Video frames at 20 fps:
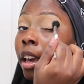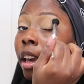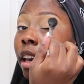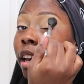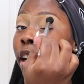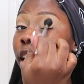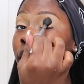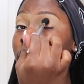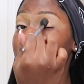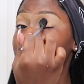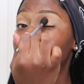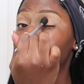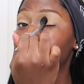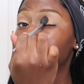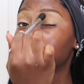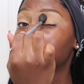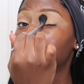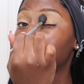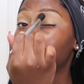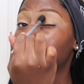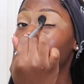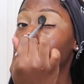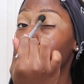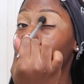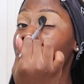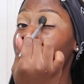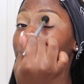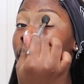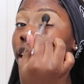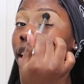And
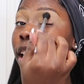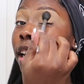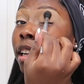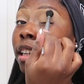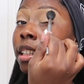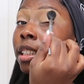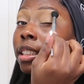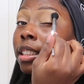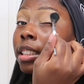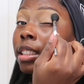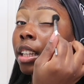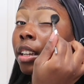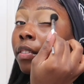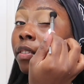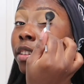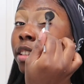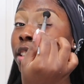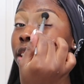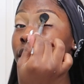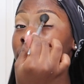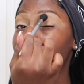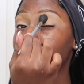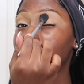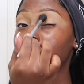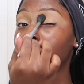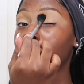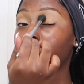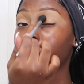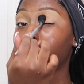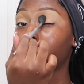honestly, a lot of this stuff is just
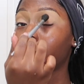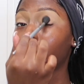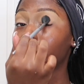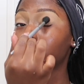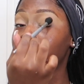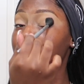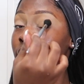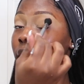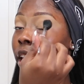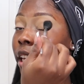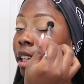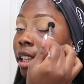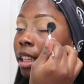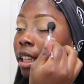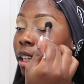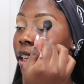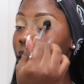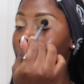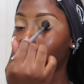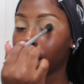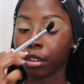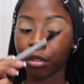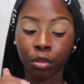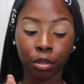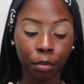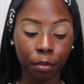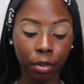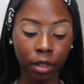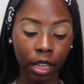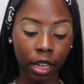about technique and how you
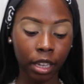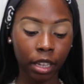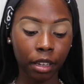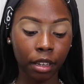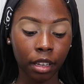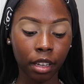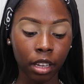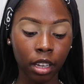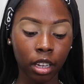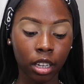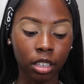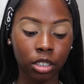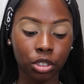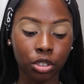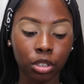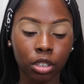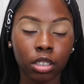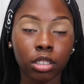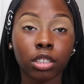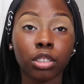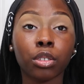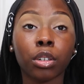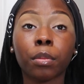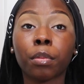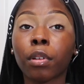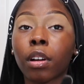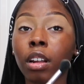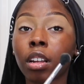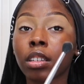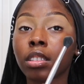apply it. Drugstore
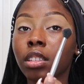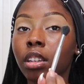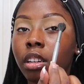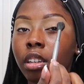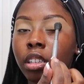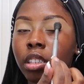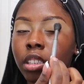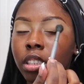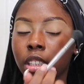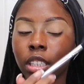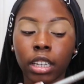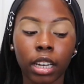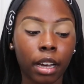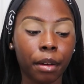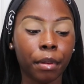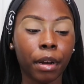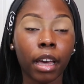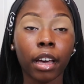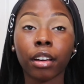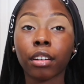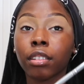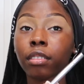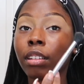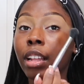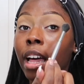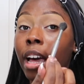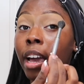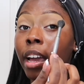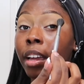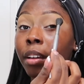products aren't good, I'm not gonna
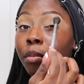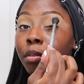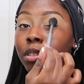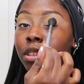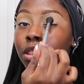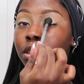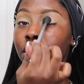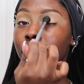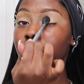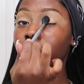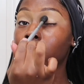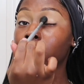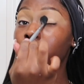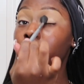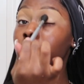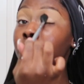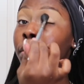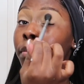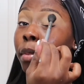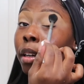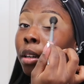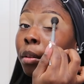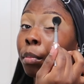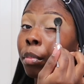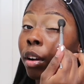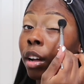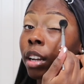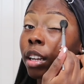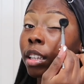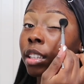lie. Once you start using better
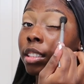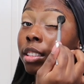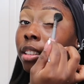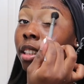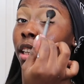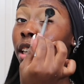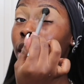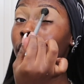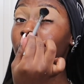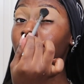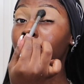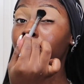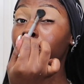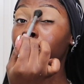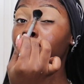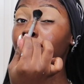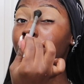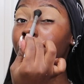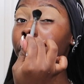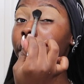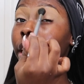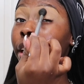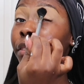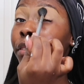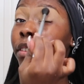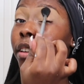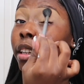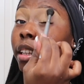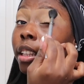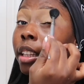products, you will
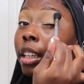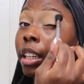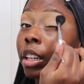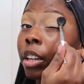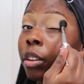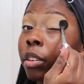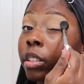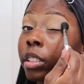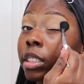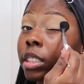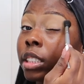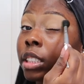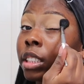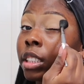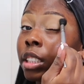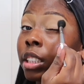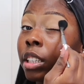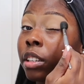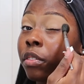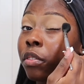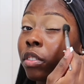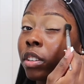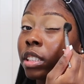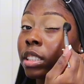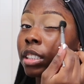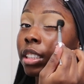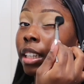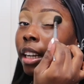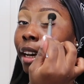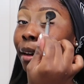definitely notice a
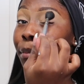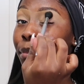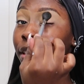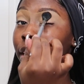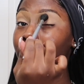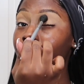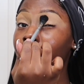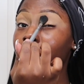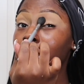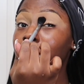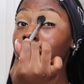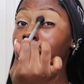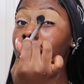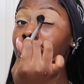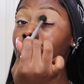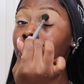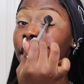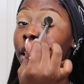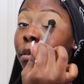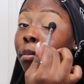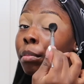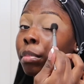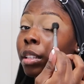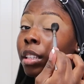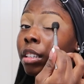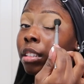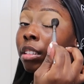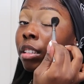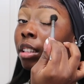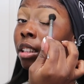difference in application and
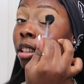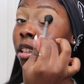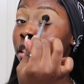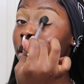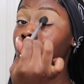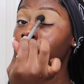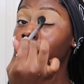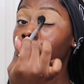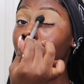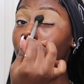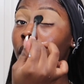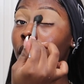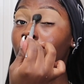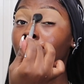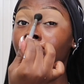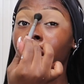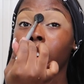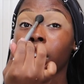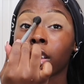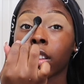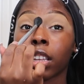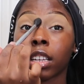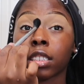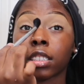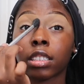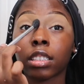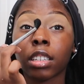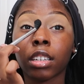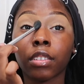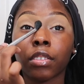blending and all that
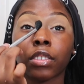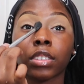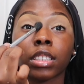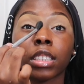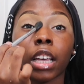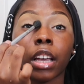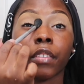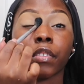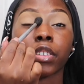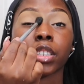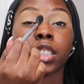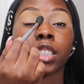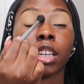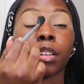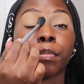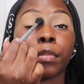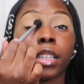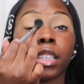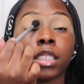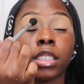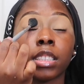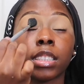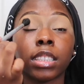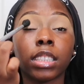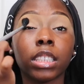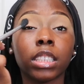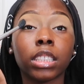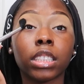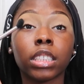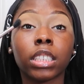stuff. Cause like for some
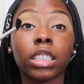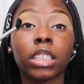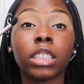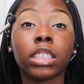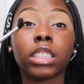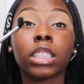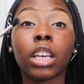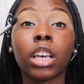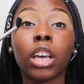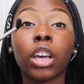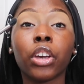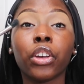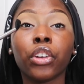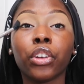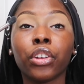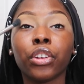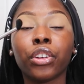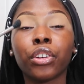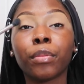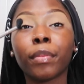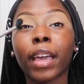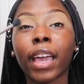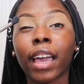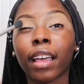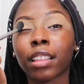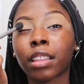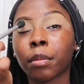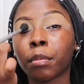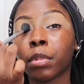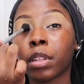instances, you may
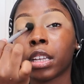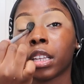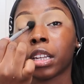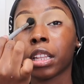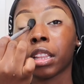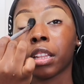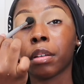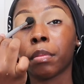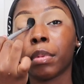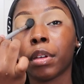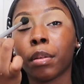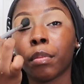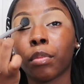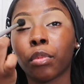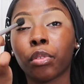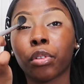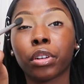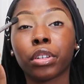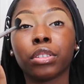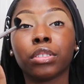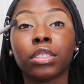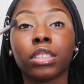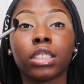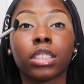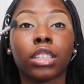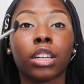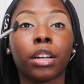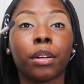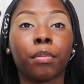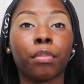have to blend a little bit more using
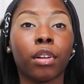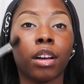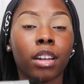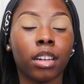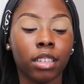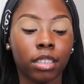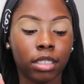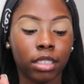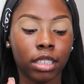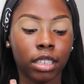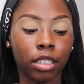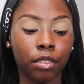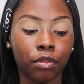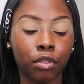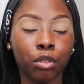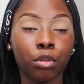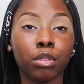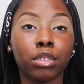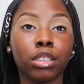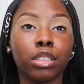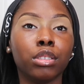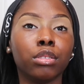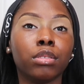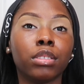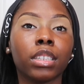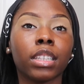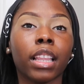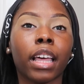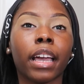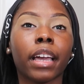certain products than if you was
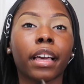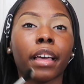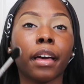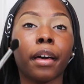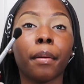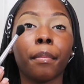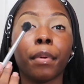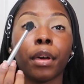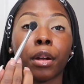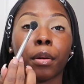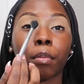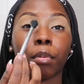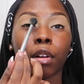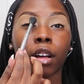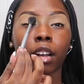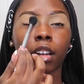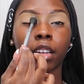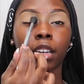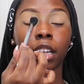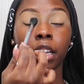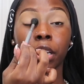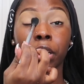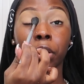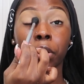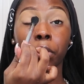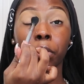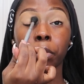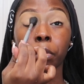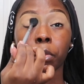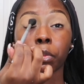using like a better product that
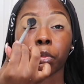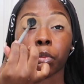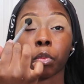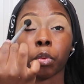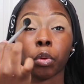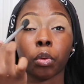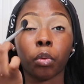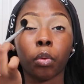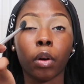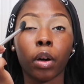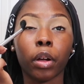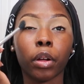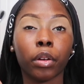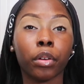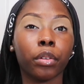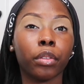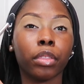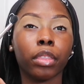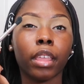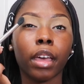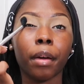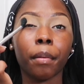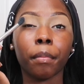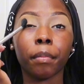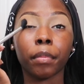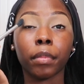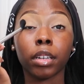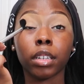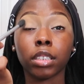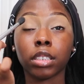don't require that
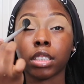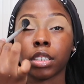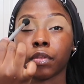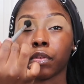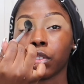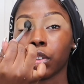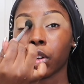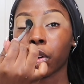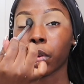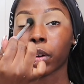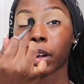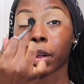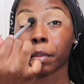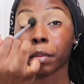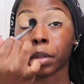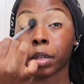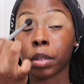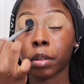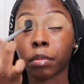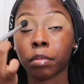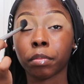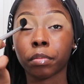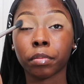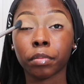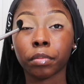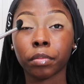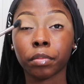much, if you know what I mean.